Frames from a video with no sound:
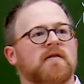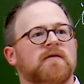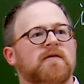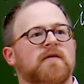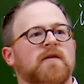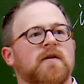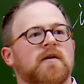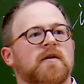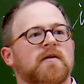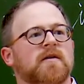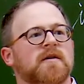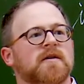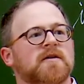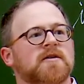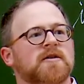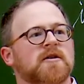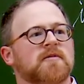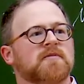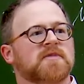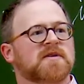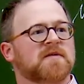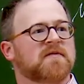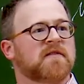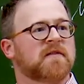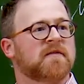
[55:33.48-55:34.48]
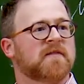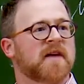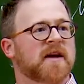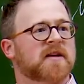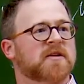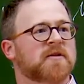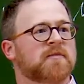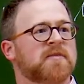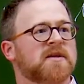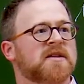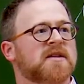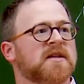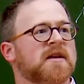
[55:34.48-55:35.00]
field in terms of a
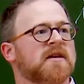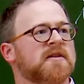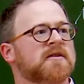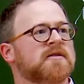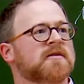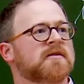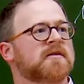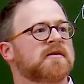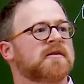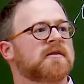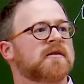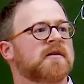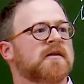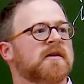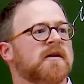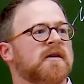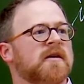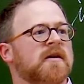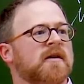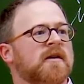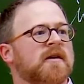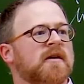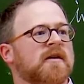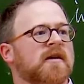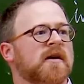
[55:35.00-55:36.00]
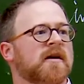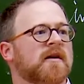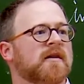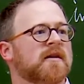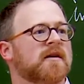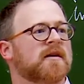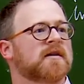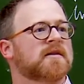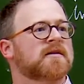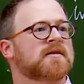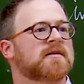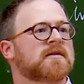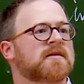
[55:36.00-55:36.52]
vector potential like
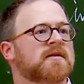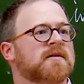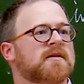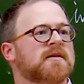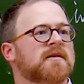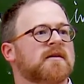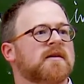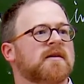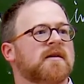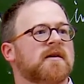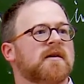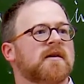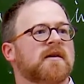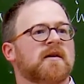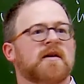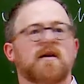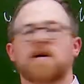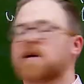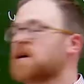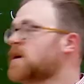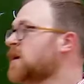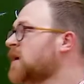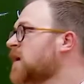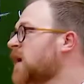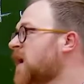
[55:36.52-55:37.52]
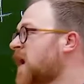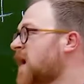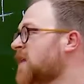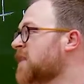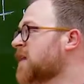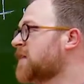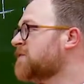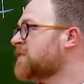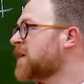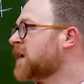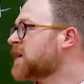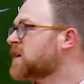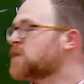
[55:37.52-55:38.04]
this. And
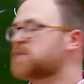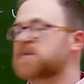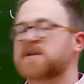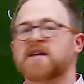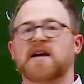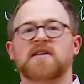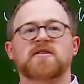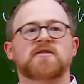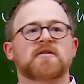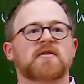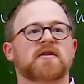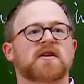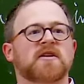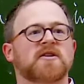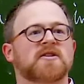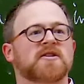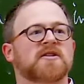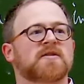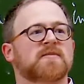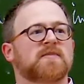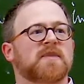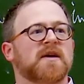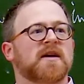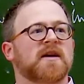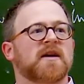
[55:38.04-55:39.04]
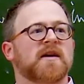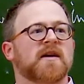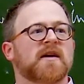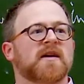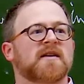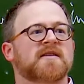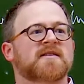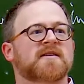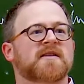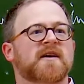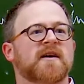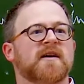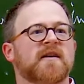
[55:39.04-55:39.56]
that vector potential can just be a
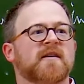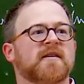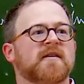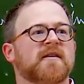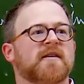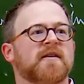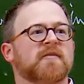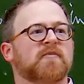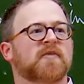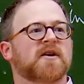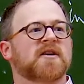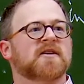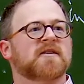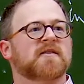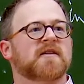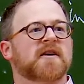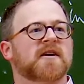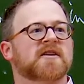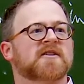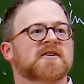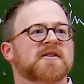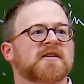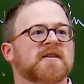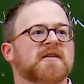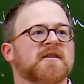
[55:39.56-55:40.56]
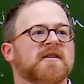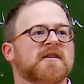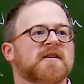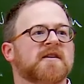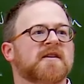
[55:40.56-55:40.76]
scalar in one direction.